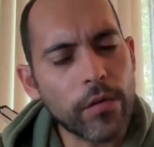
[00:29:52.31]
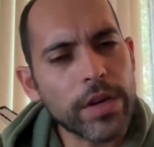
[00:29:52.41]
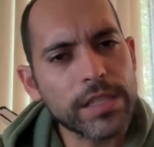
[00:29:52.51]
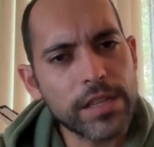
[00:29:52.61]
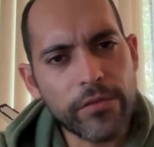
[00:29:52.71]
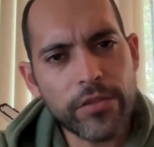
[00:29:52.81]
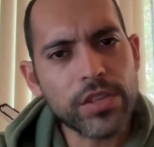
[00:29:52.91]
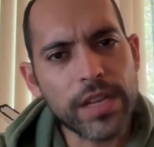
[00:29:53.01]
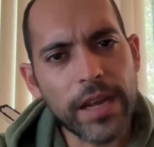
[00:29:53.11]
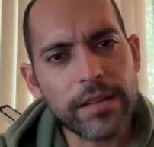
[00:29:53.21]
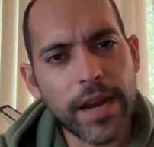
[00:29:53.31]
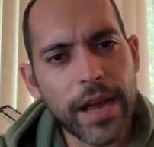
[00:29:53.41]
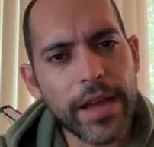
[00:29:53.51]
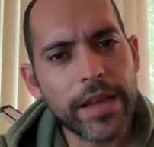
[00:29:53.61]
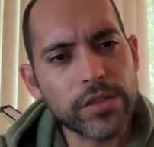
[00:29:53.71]
It's the first time
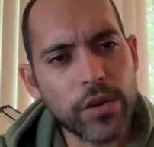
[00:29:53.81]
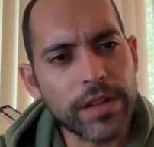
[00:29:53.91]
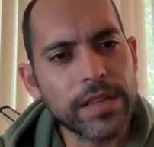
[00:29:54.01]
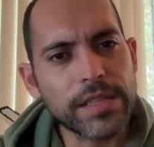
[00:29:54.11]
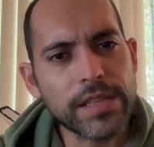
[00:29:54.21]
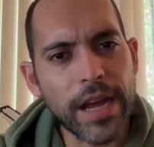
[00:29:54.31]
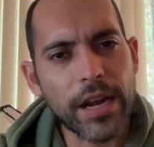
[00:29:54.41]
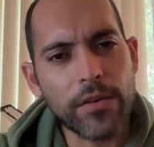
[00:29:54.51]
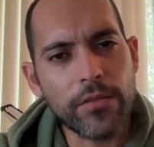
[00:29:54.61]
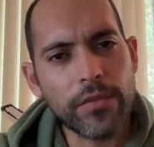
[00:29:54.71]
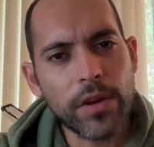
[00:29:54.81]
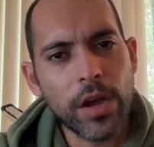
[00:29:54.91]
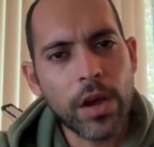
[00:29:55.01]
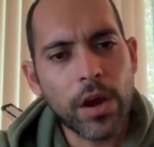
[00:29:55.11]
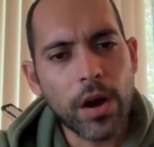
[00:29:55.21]
that I joined this kind of
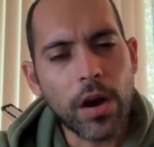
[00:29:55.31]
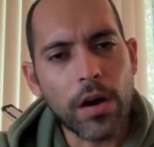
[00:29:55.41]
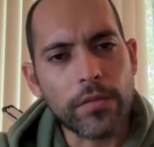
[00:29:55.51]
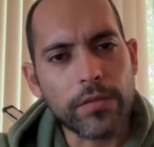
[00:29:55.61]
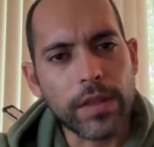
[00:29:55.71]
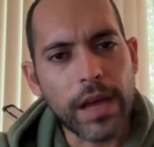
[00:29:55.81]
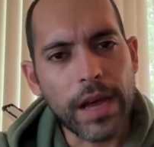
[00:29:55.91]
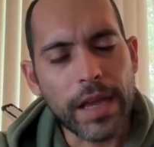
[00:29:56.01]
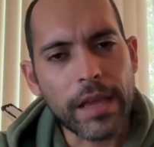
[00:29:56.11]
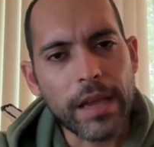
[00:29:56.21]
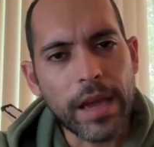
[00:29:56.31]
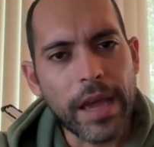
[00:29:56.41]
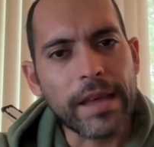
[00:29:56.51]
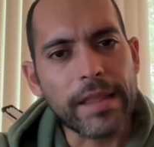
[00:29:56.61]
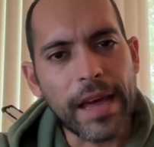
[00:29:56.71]
like
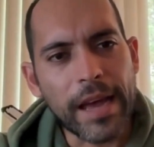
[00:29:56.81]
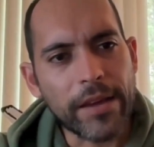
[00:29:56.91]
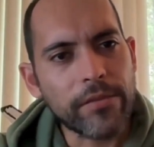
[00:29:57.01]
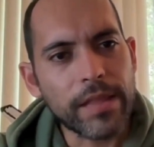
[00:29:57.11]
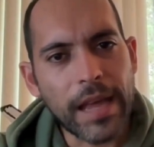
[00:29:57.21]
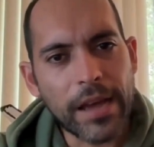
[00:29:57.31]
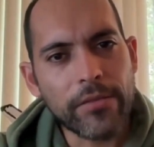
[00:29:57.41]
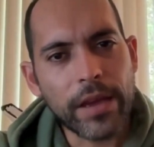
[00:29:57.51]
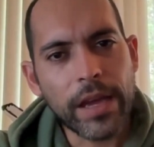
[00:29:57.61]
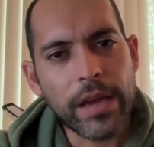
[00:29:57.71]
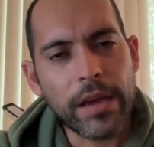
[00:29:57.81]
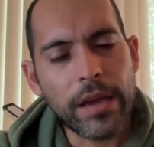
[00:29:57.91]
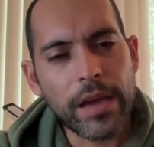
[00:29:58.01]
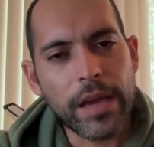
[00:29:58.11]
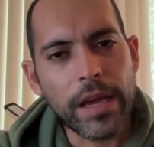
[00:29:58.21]
live
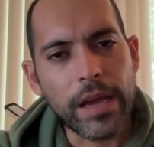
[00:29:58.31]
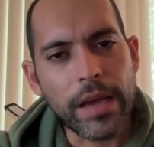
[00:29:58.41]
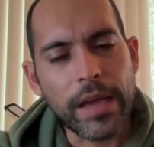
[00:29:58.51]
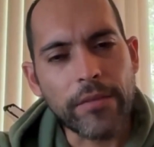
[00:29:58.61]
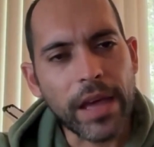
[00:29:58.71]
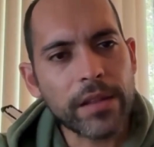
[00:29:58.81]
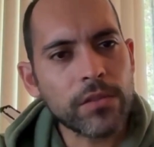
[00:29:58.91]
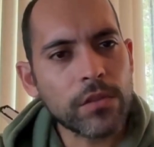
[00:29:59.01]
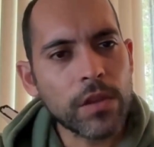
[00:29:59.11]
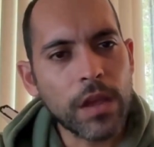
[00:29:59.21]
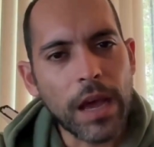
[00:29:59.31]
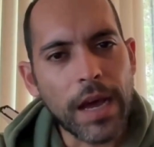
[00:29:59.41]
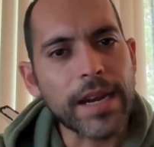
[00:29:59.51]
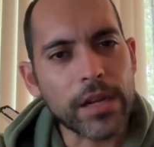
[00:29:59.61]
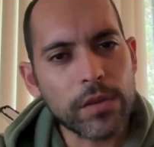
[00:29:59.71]
events. And